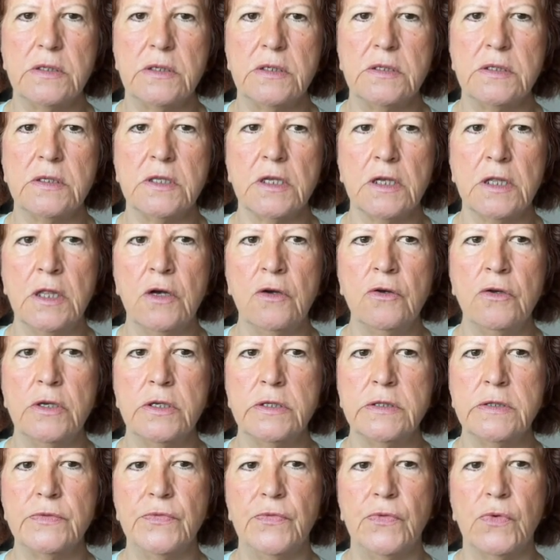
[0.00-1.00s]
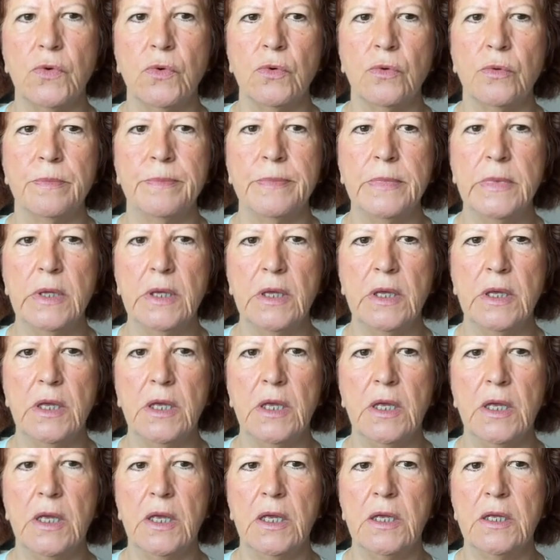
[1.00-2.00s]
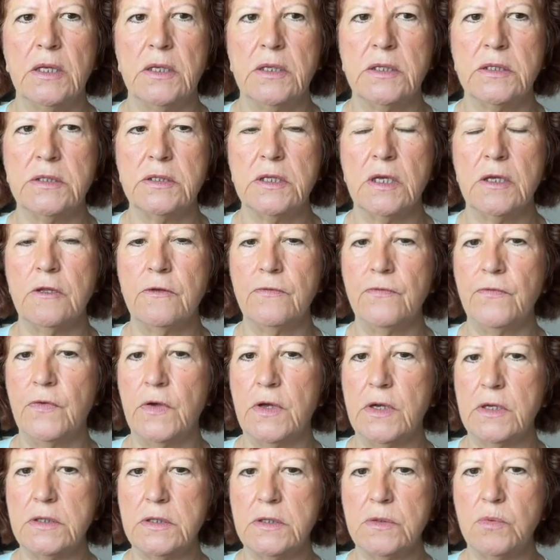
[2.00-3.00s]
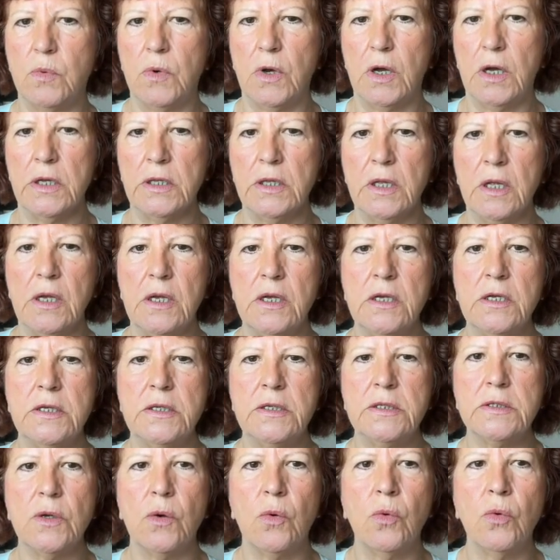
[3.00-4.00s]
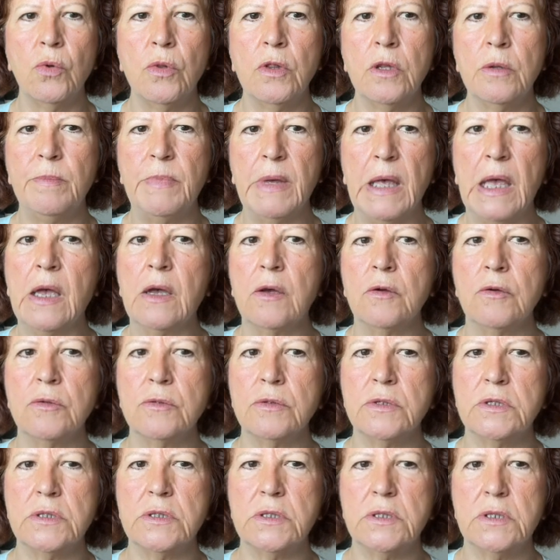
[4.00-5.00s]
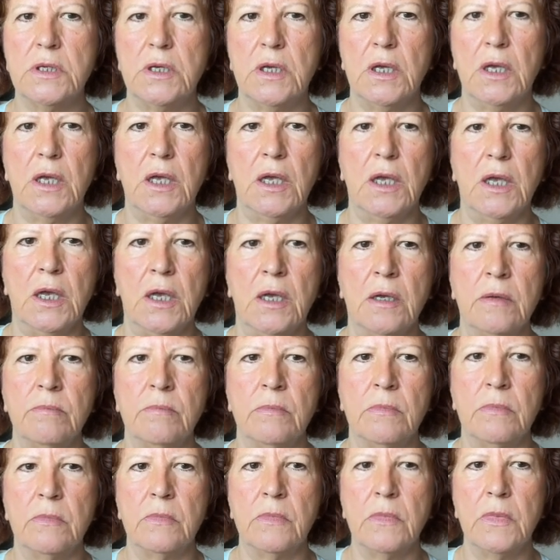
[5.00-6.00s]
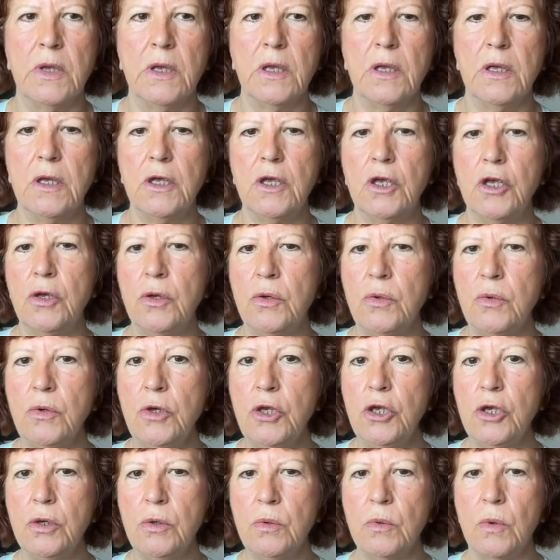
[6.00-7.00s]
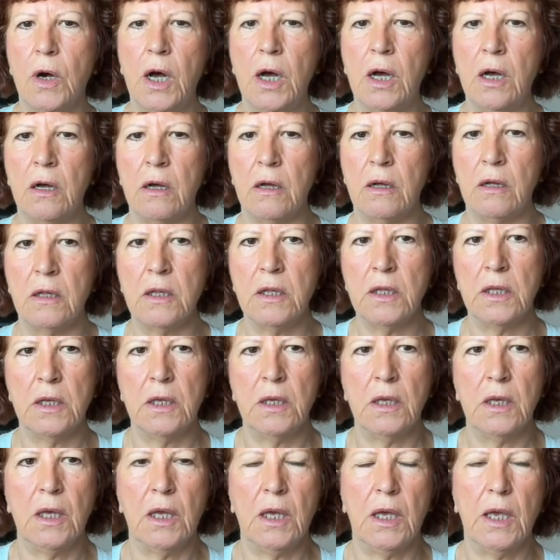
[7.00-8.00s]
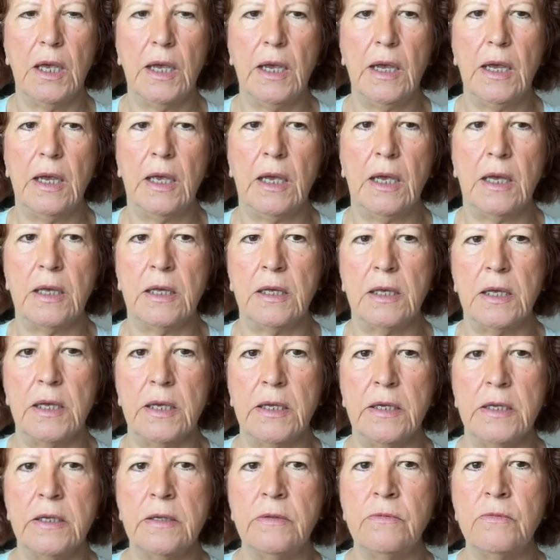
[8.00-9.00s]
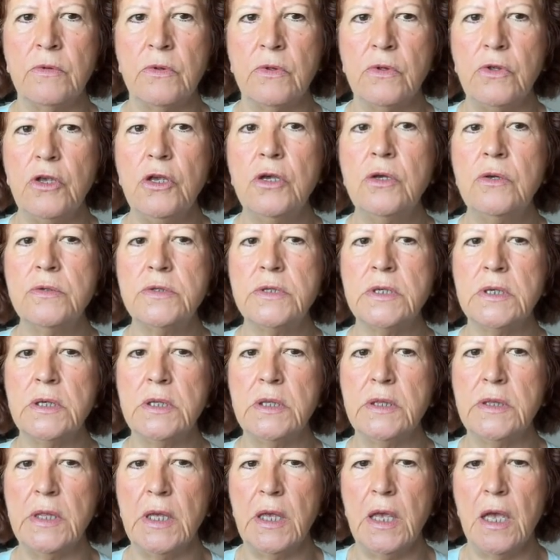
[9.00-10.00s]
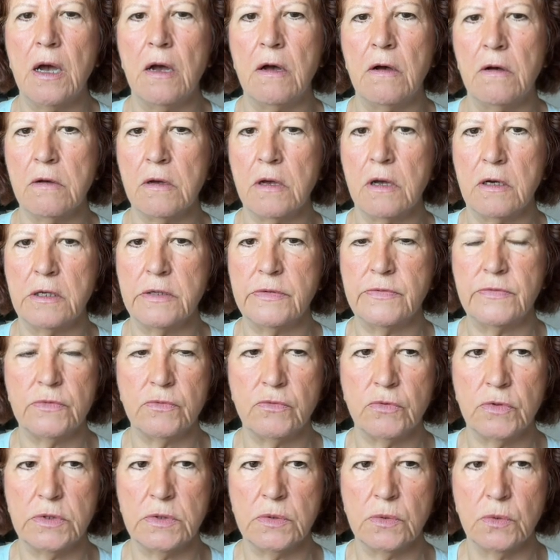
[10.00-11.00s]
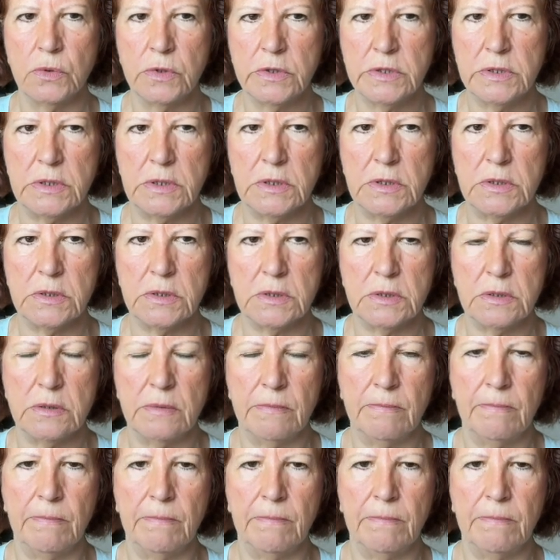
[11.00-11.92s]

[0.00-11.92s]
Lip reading: It's the longest form. So the first one is all about who you are in using the archive's resources.